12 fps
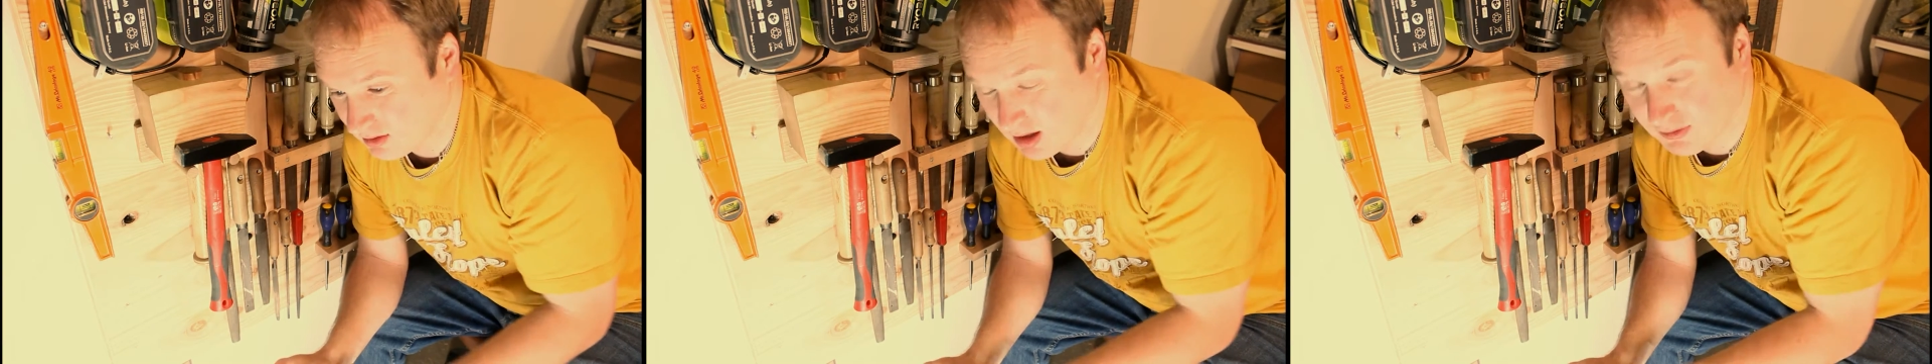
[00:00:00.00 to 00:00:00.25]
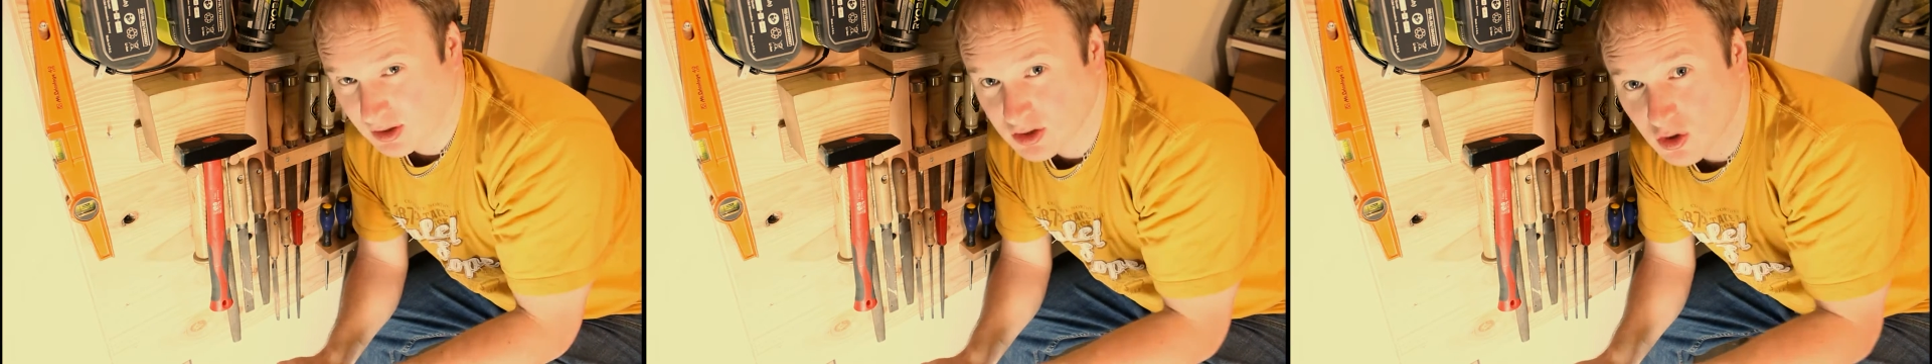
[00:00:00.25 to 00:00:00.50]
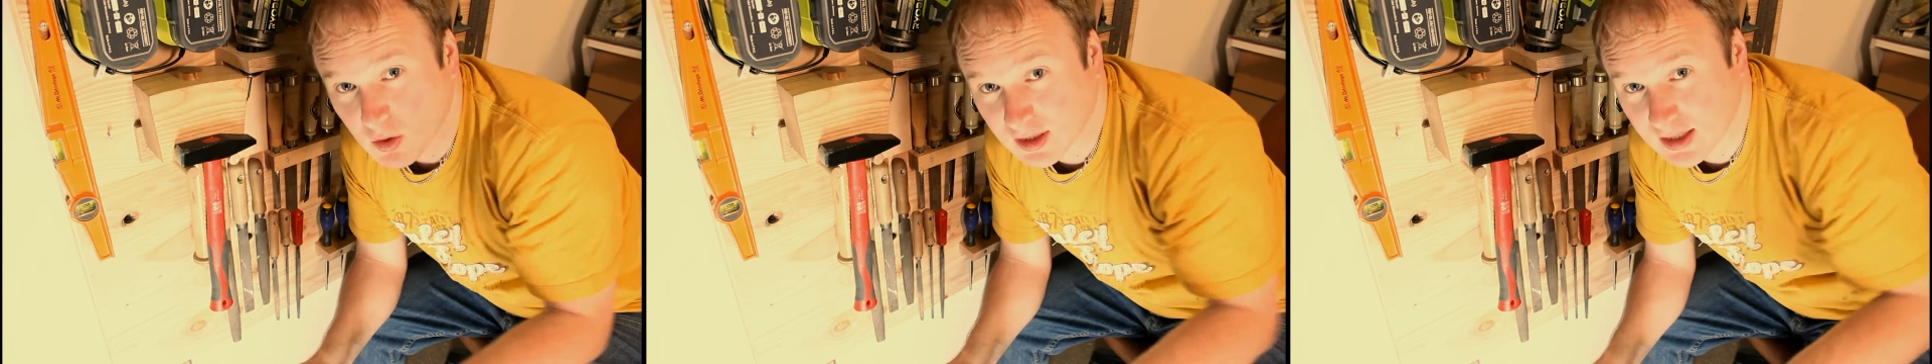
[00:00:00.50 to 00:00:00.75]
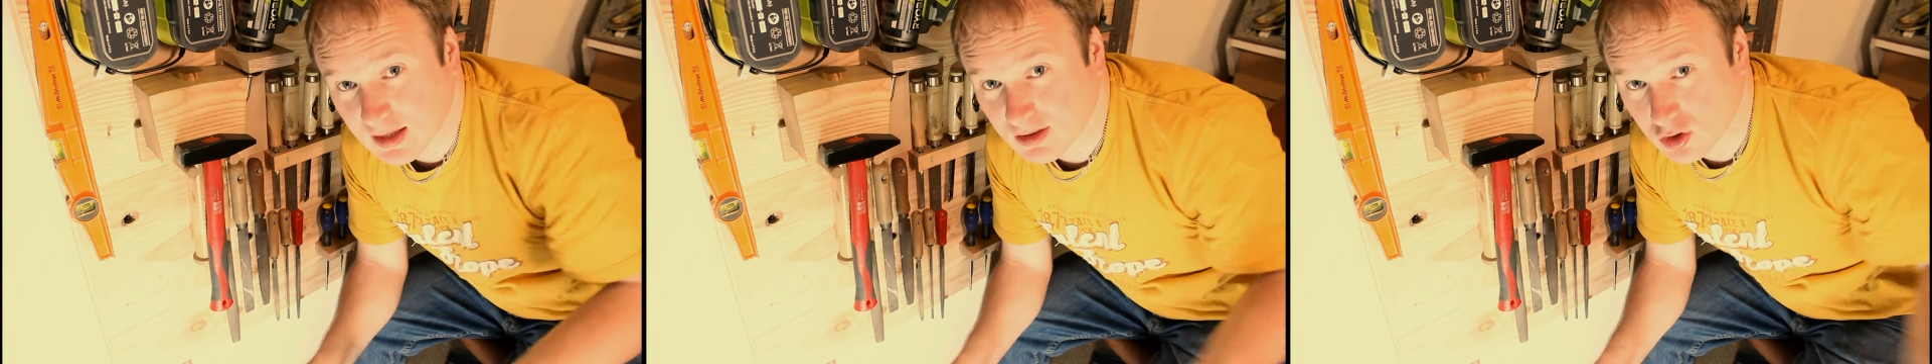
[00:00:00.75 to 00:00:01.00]
if I don't want
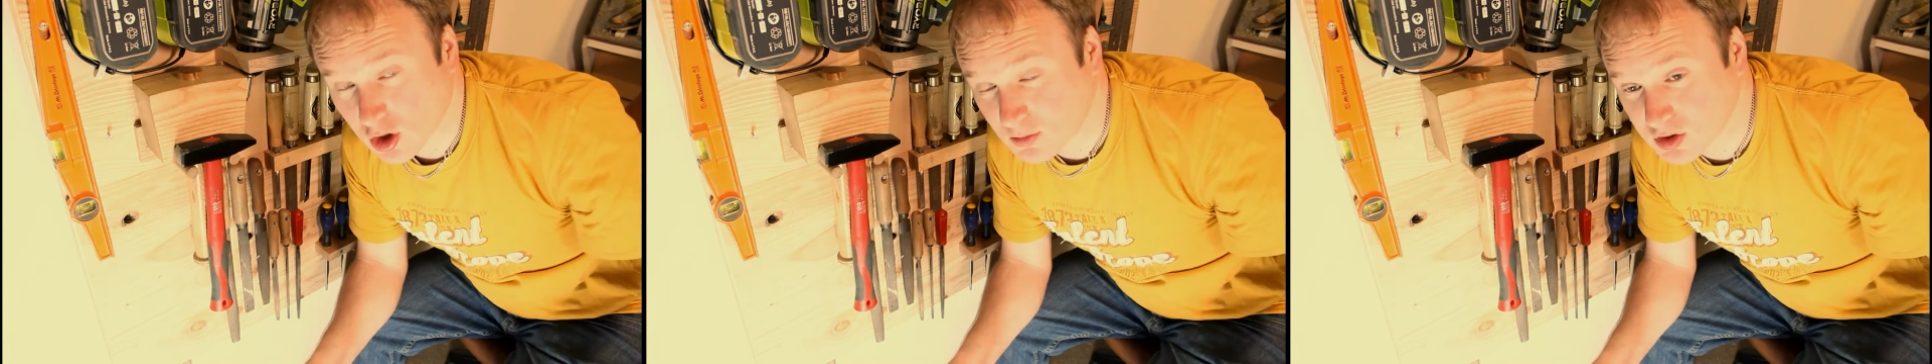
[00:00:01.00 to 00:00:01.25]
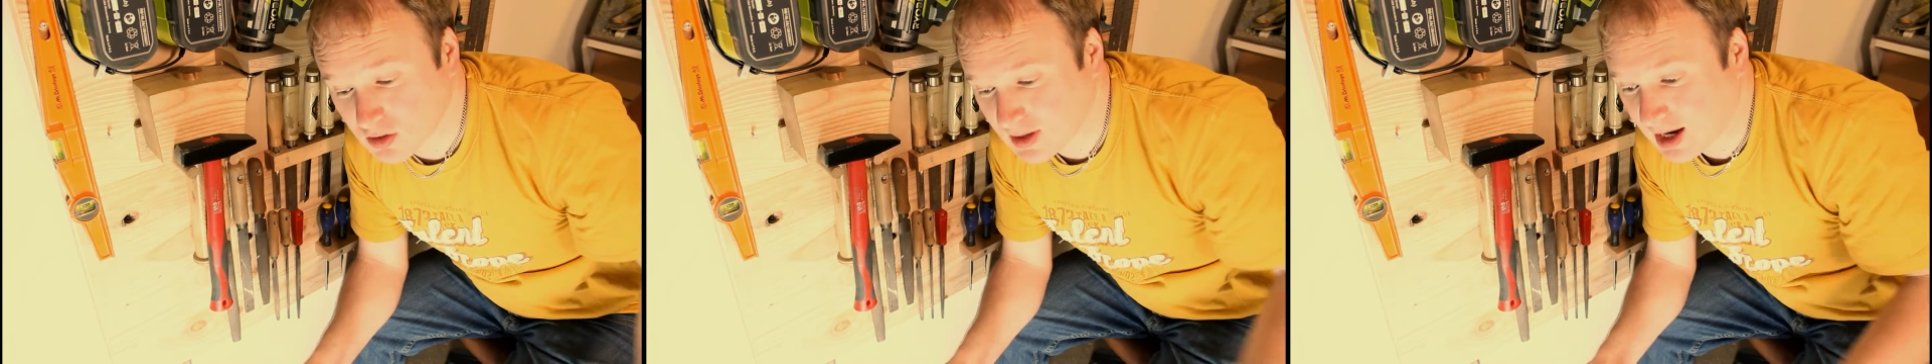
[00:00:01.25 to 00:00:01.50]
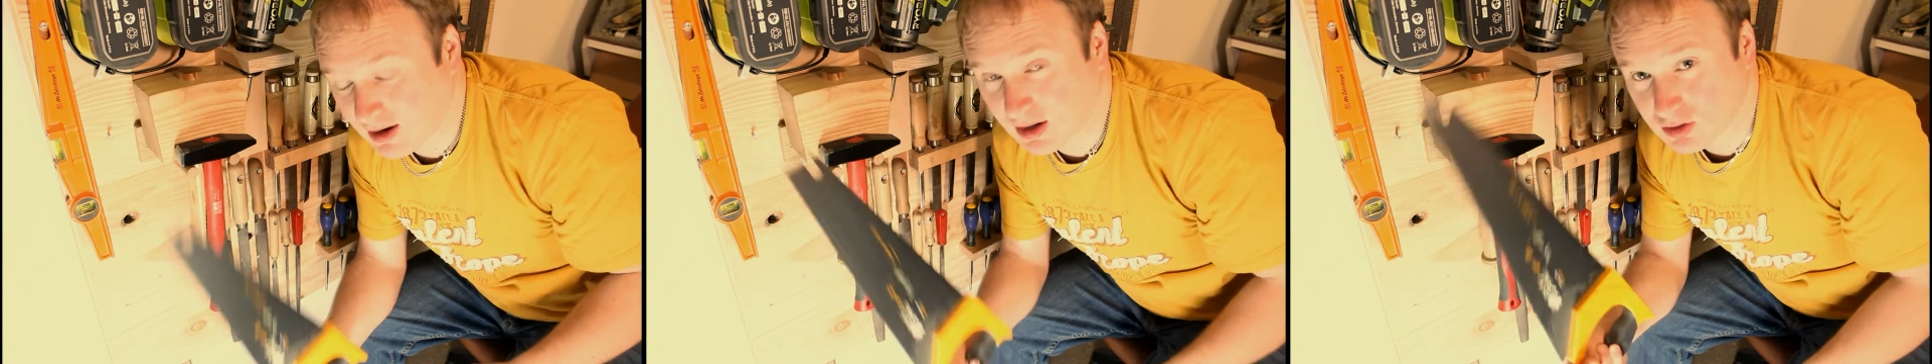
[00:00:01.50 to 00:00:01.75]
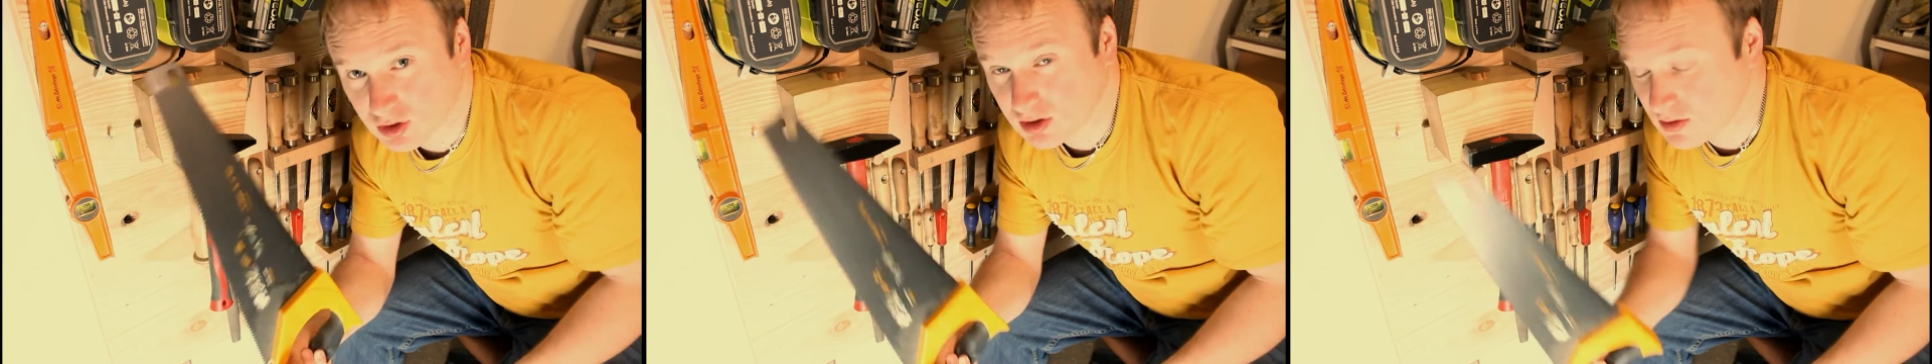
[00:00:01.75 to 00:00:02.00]
to get the chop saw out,
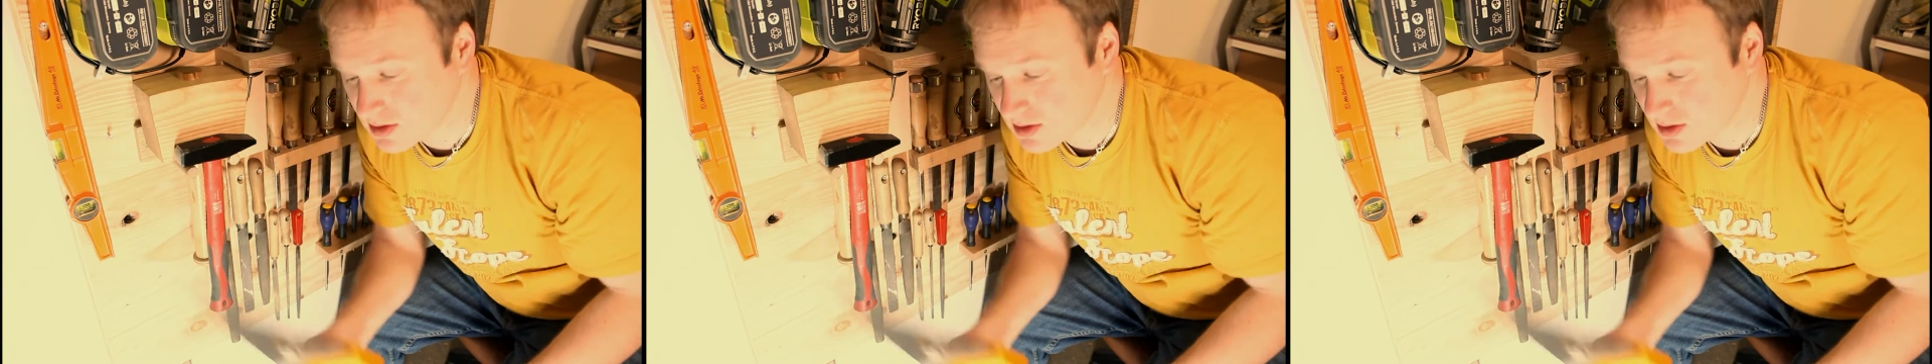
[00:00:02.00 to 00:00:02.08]
I just